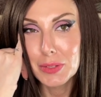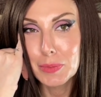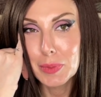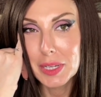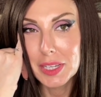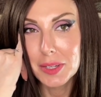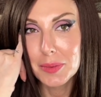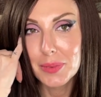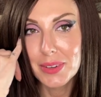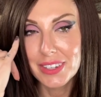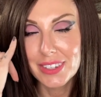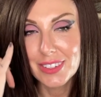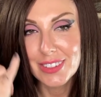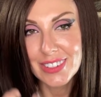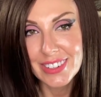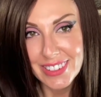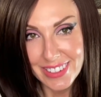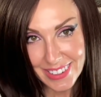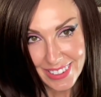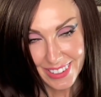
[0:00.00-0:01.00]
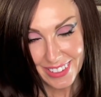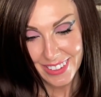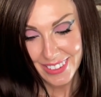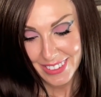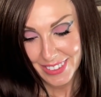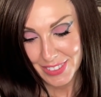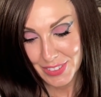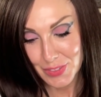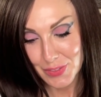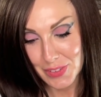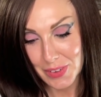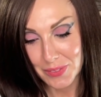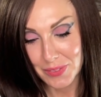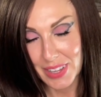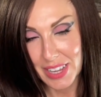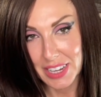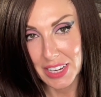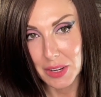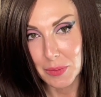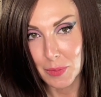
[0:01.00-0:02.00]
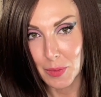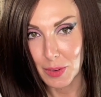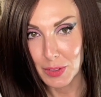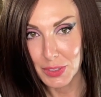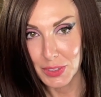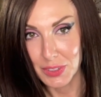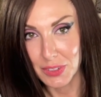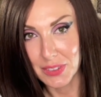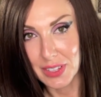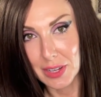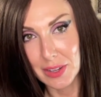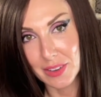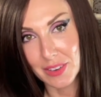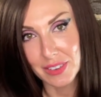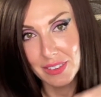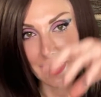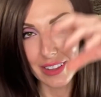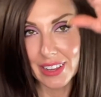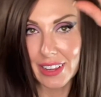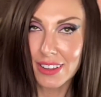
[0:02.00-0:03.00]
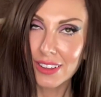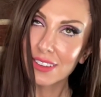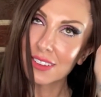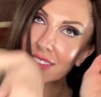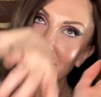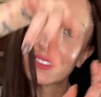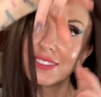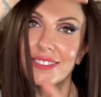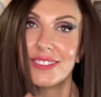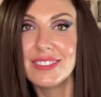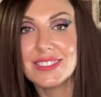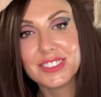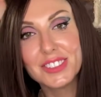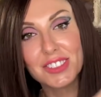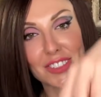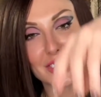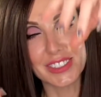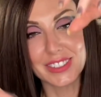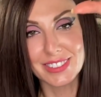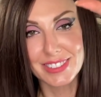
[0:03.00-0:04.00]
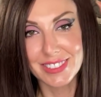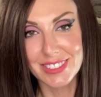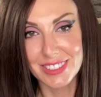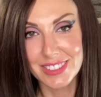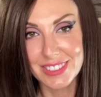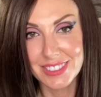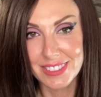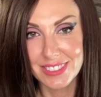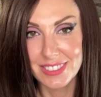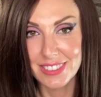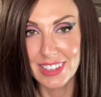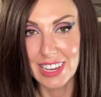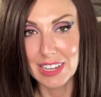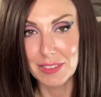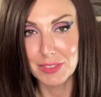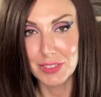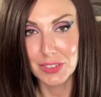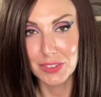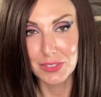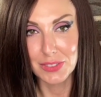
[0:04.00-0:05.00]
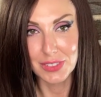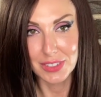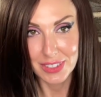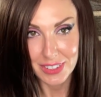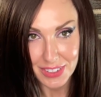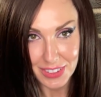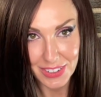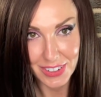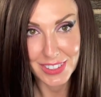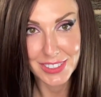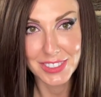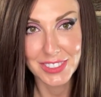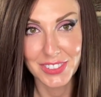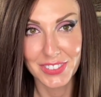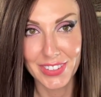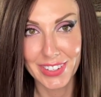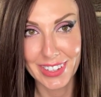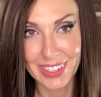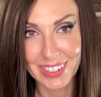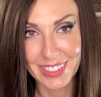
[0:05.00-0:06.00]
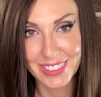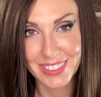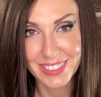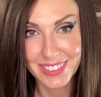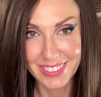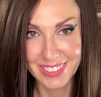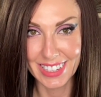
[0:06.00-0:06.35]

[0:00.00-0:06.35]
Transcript: peanut butter. It's from that commercial that are like, she just looks, I don't look good doing it.